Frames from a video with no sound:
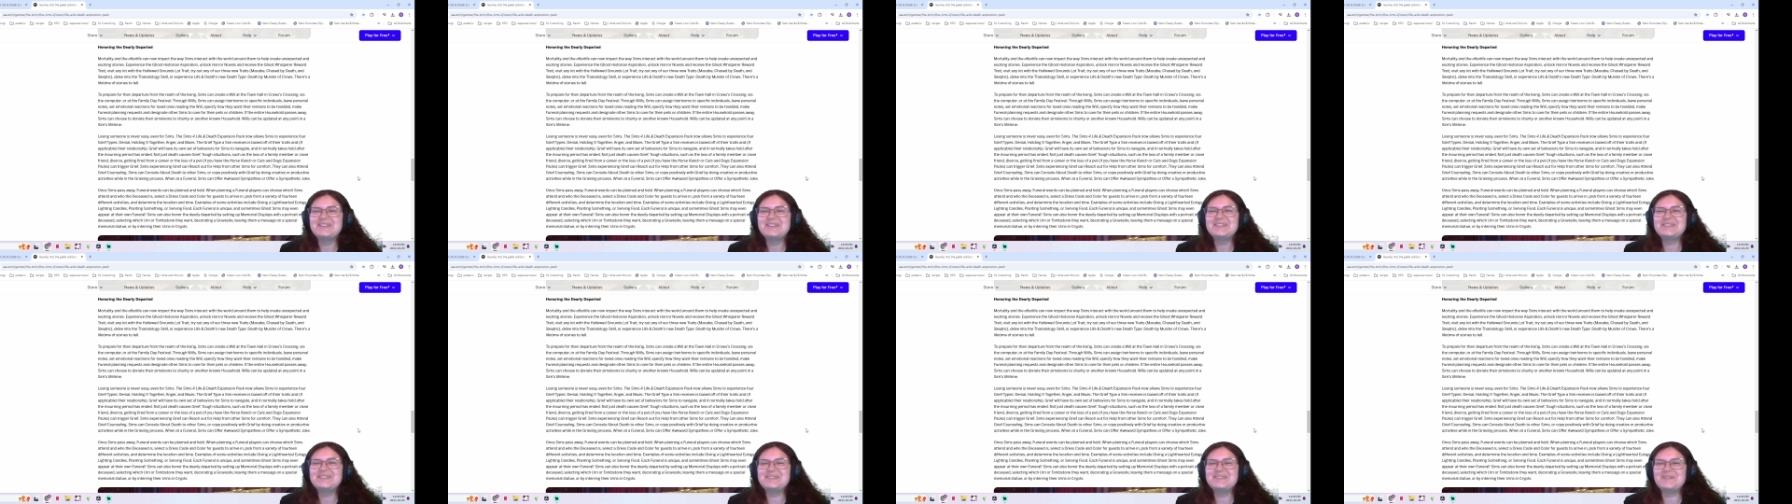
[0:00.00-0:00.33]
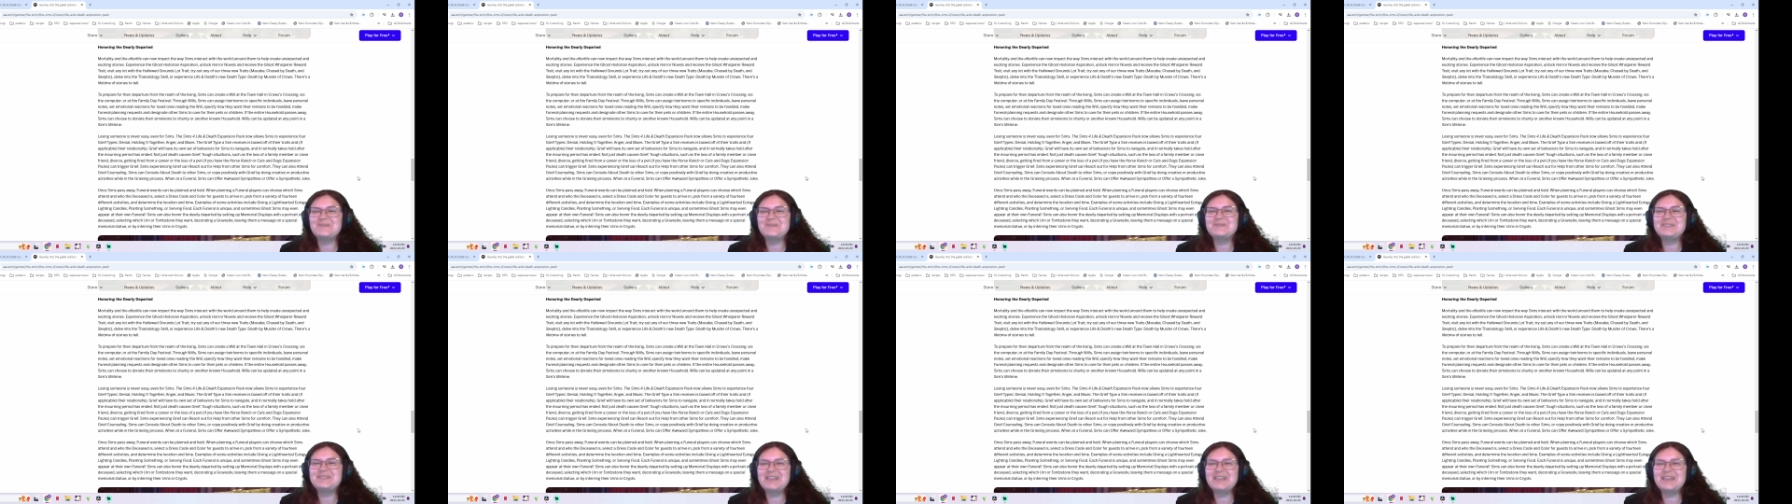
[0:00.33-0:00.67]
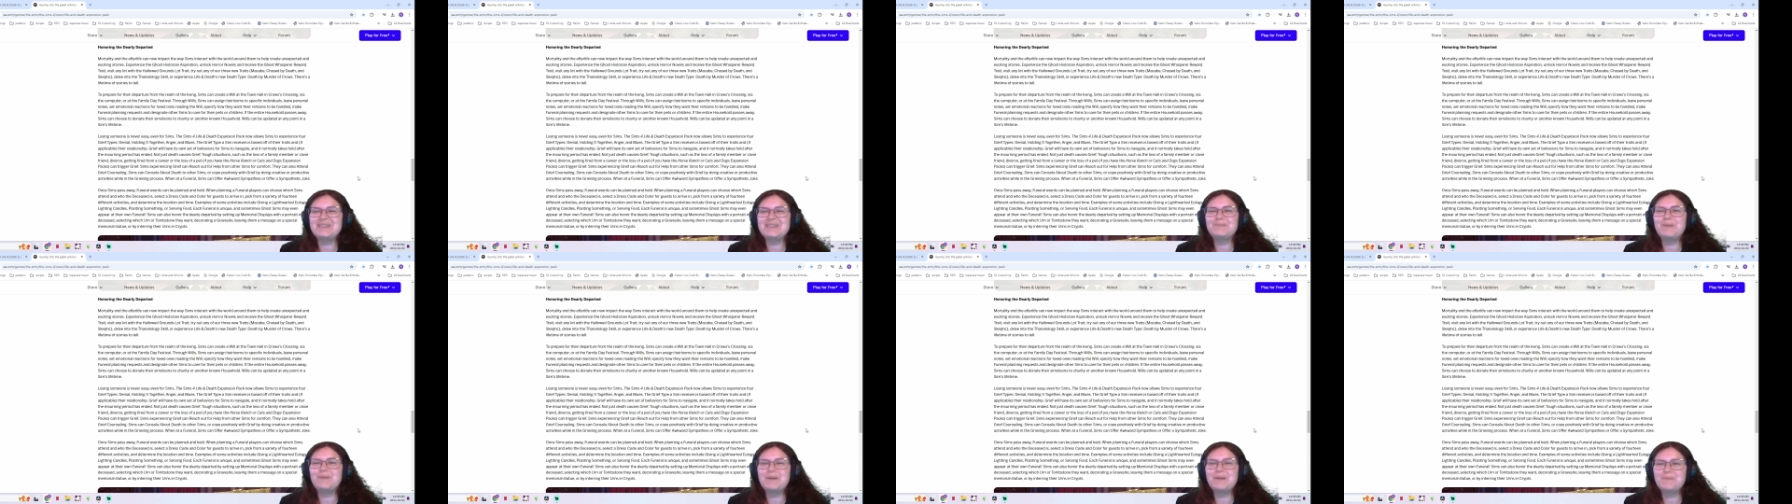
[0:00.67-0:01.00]
So, death
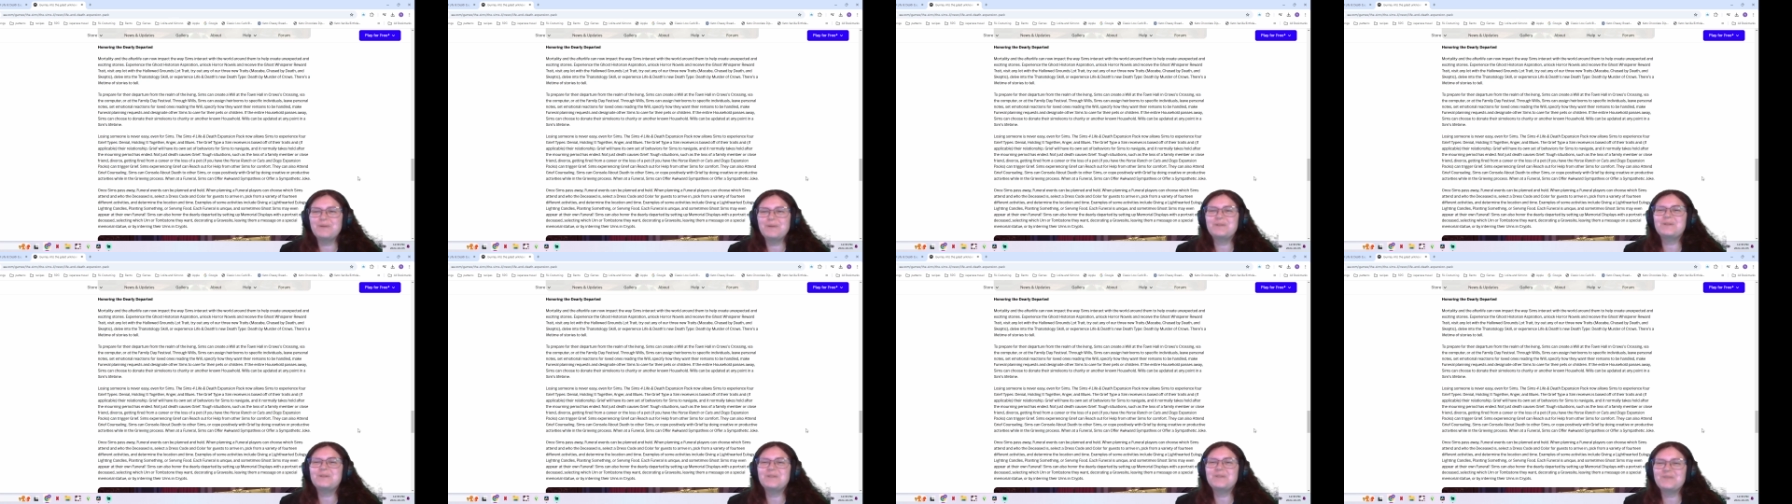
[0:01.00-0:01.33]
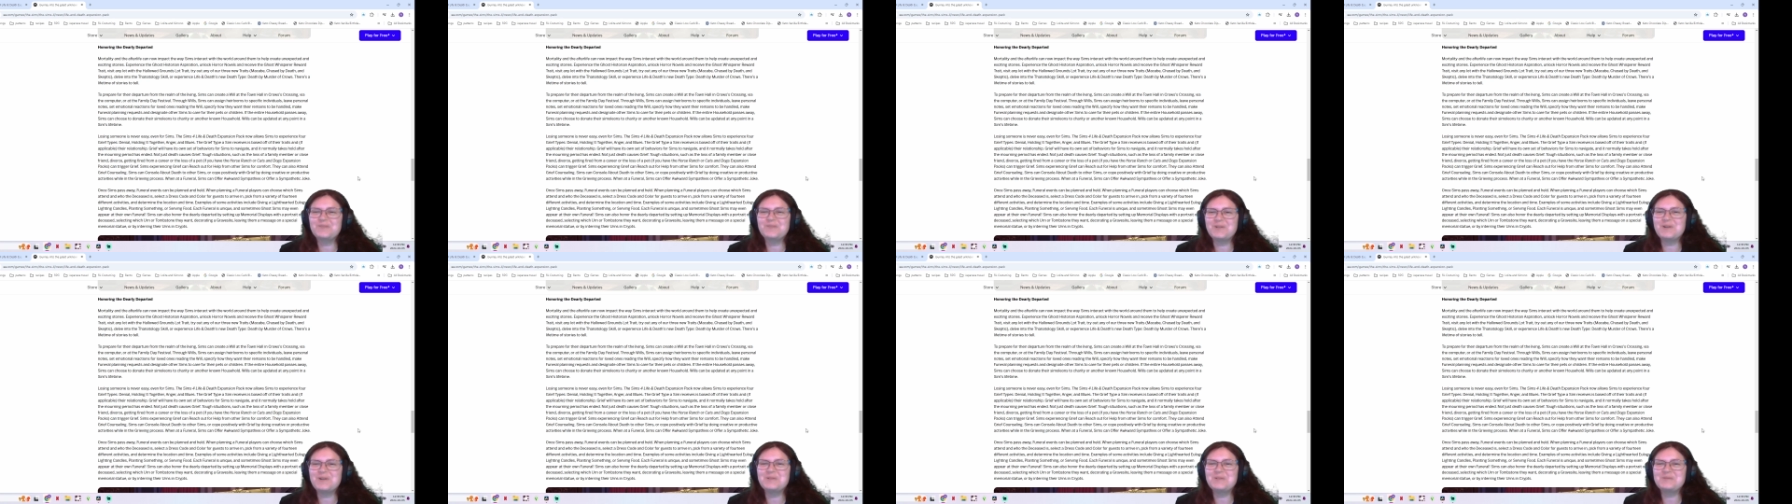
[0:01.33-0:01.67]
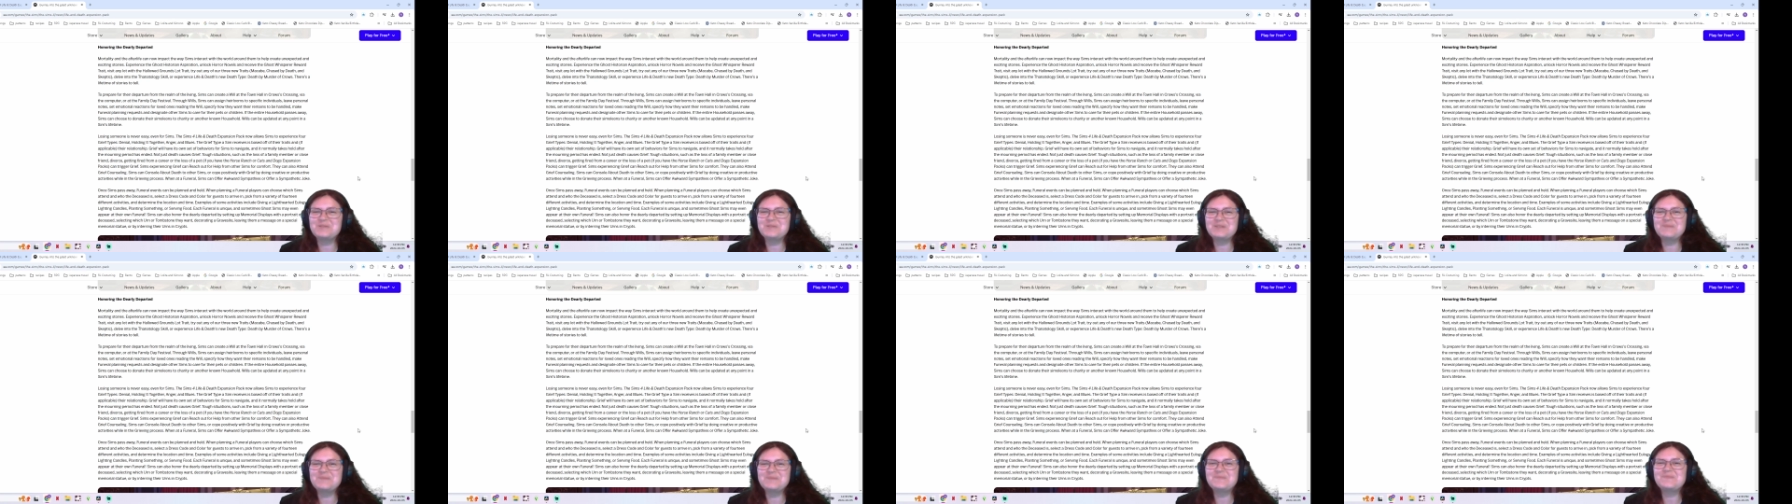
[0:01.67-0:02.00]
by murder of
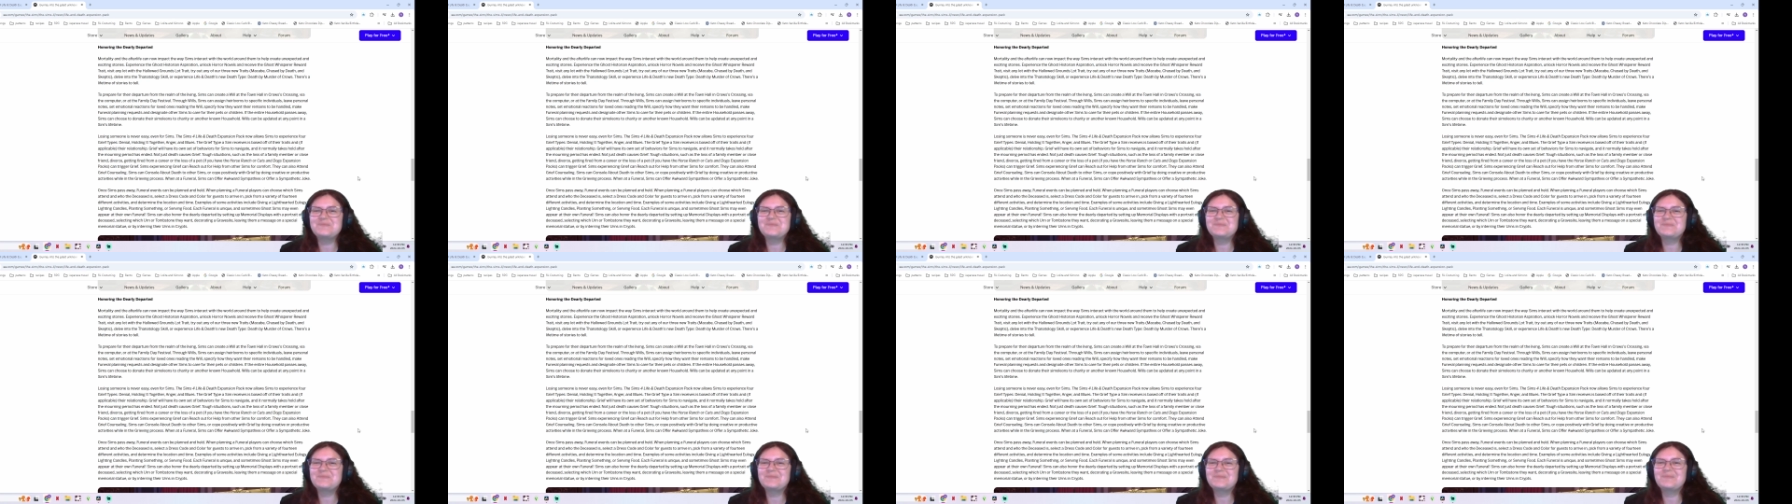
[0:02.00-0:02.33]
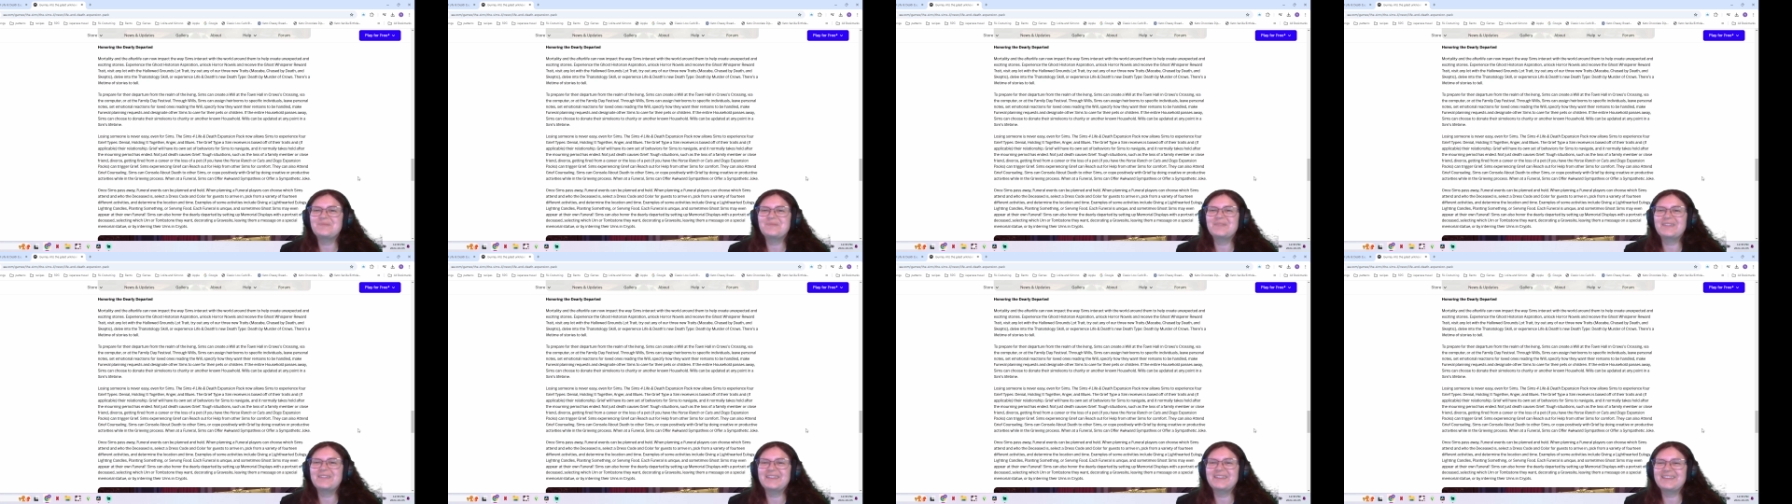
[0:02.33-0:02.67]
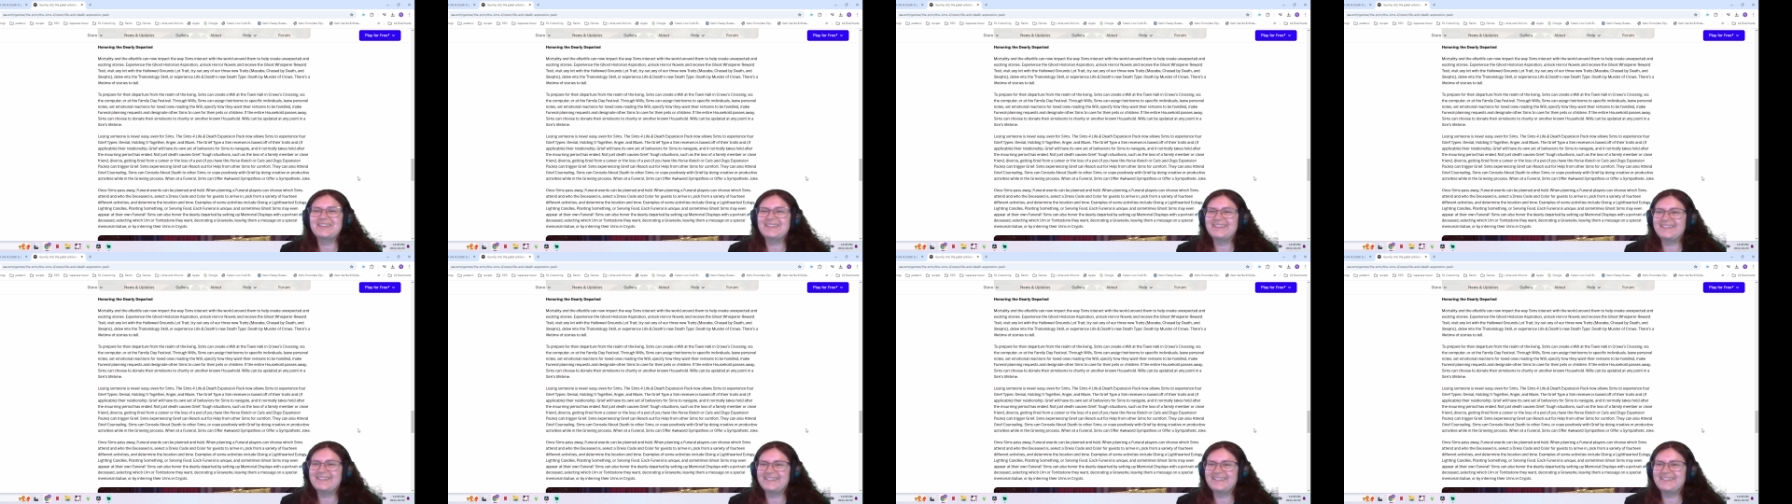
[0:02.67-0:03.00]
crows.
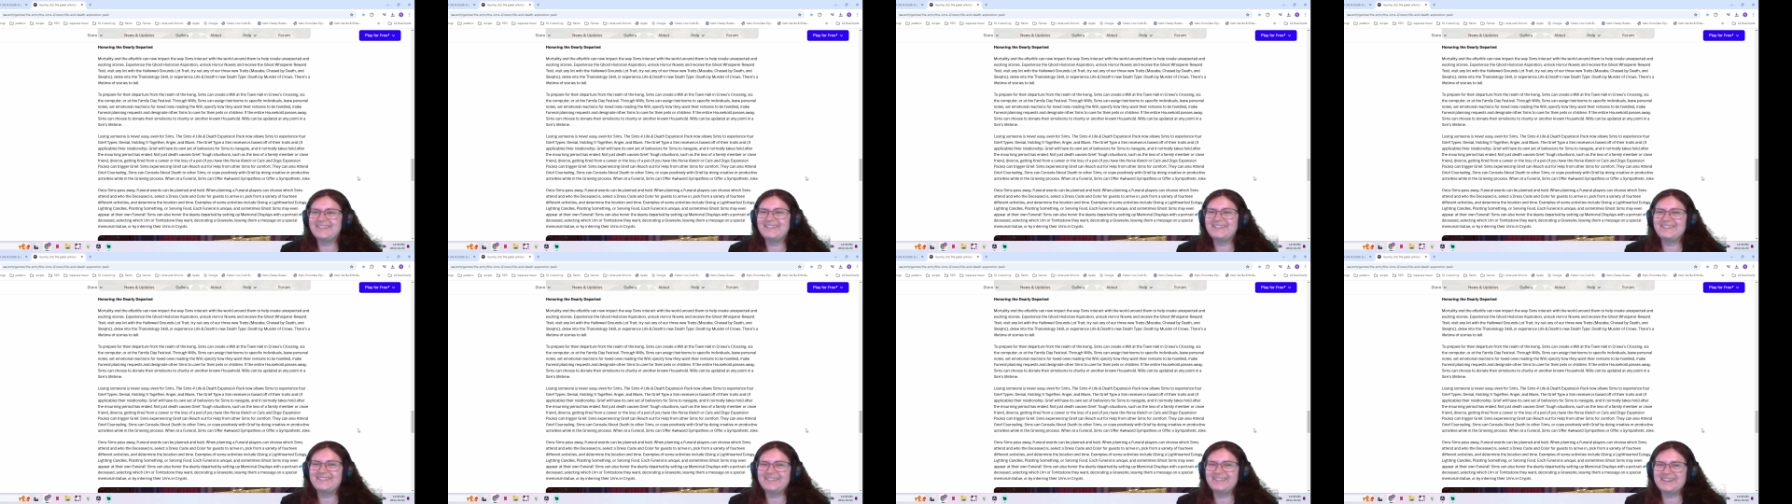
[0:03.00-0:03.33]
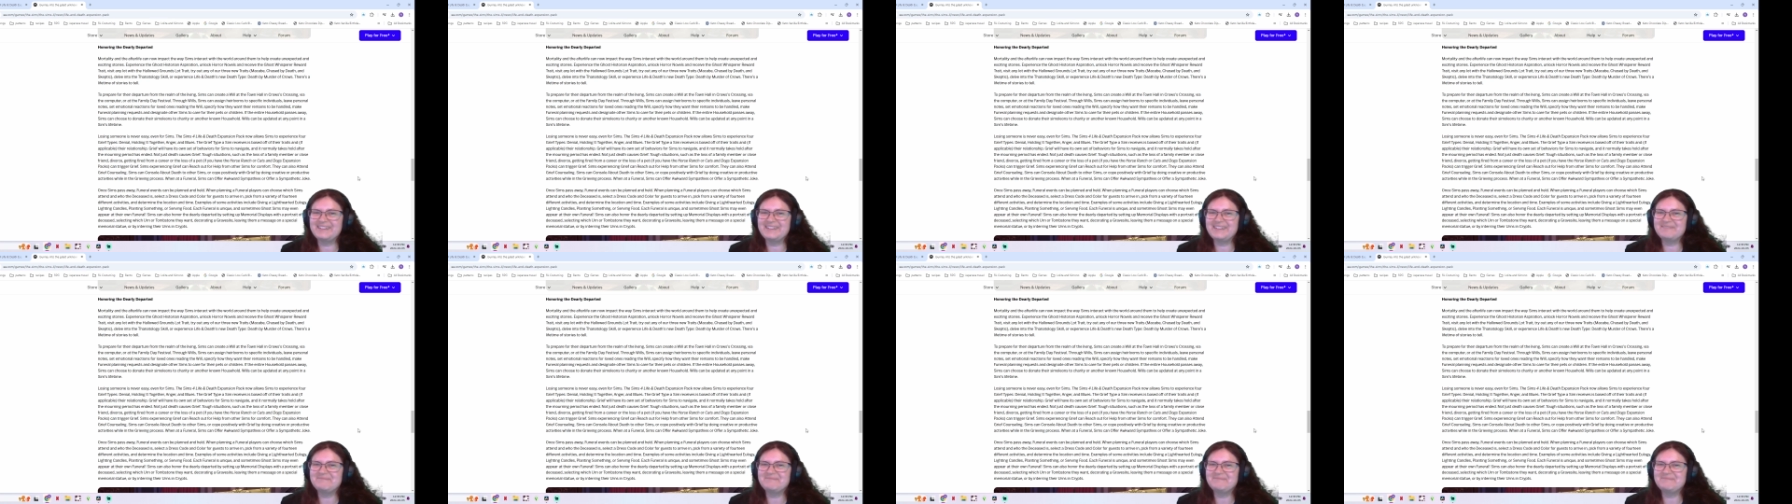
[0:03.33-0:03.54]
All right.